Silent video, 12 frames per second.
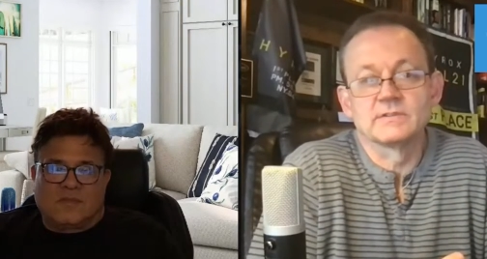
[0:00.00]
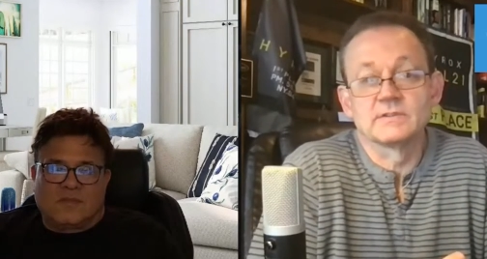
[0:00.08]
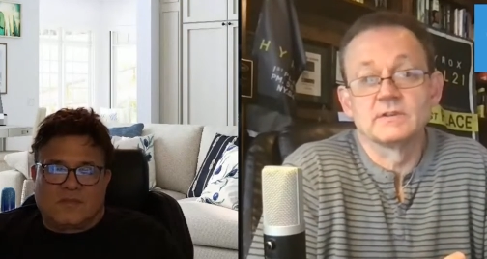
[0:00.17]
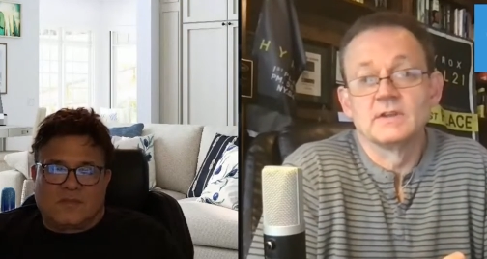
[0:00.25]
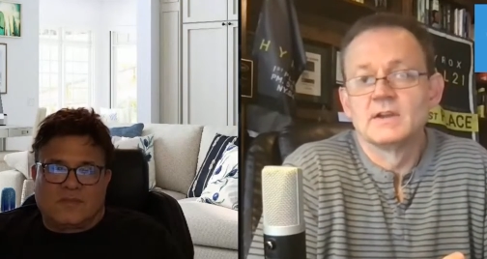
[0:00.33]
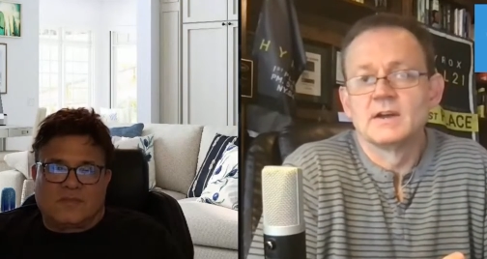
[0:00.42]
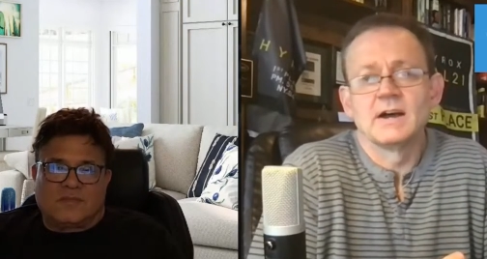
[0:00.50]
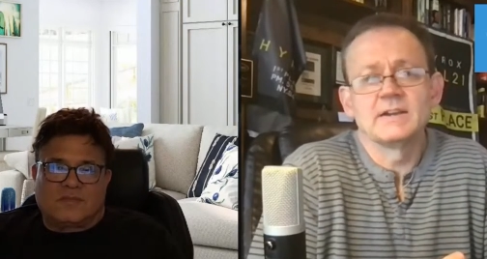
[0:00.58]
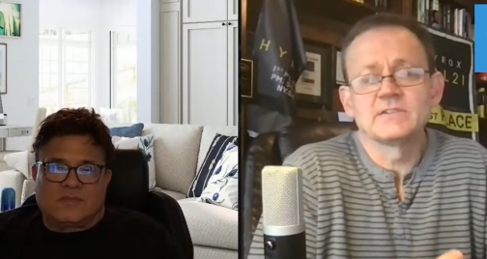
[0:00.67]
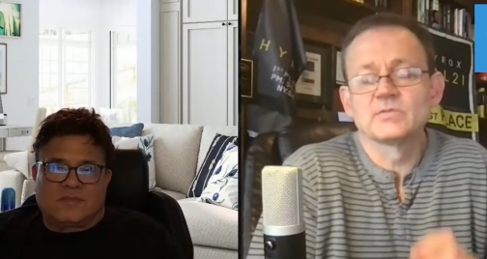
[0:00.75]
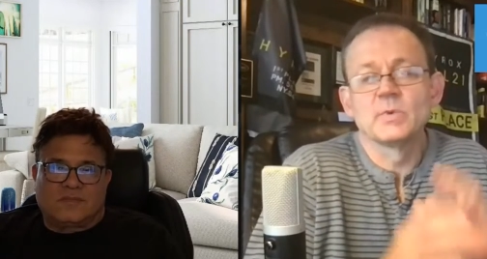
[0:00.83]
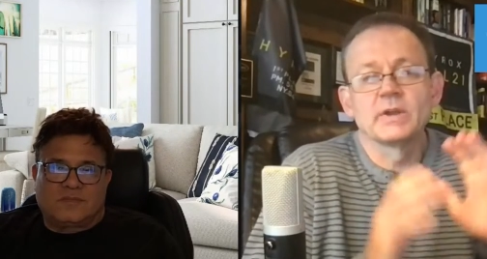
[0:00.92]
Speaker 1: And I
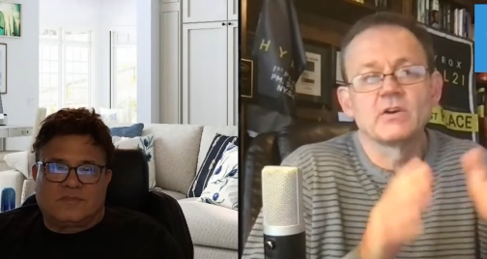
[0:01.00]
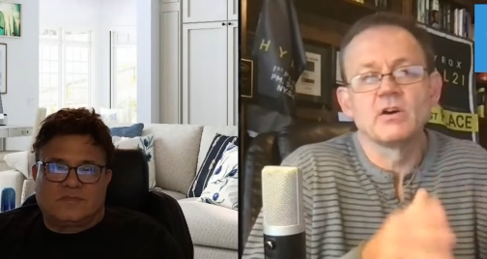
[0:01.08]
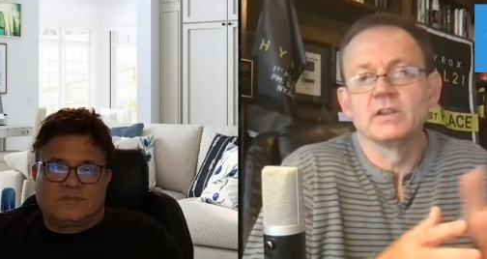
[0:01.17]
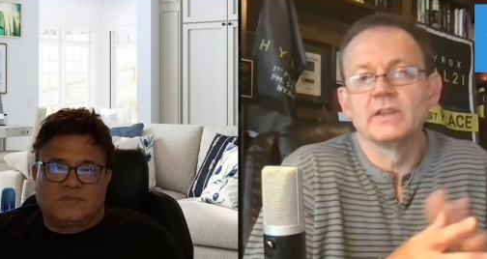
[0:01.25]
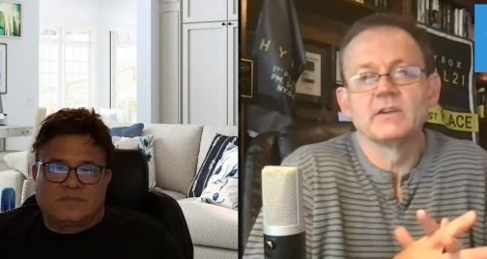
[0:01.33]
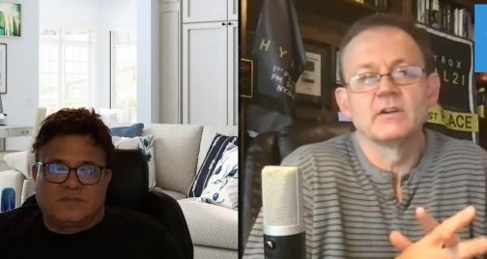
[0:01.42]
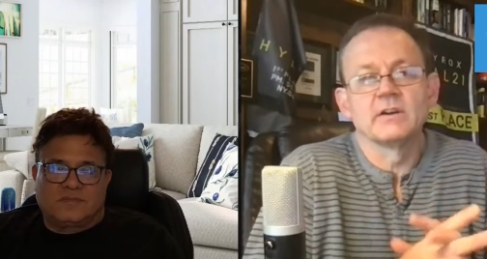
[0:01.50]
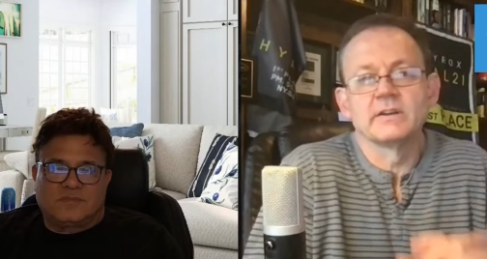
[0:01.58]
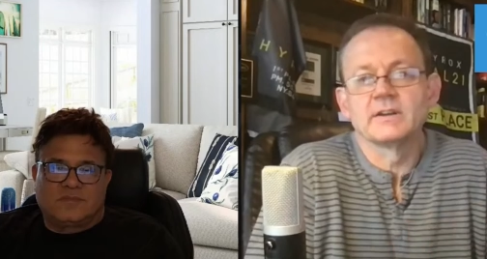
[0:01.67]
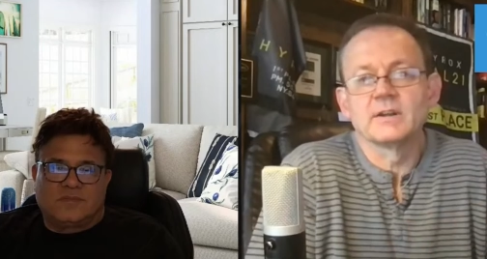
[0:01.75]
just went all in on it.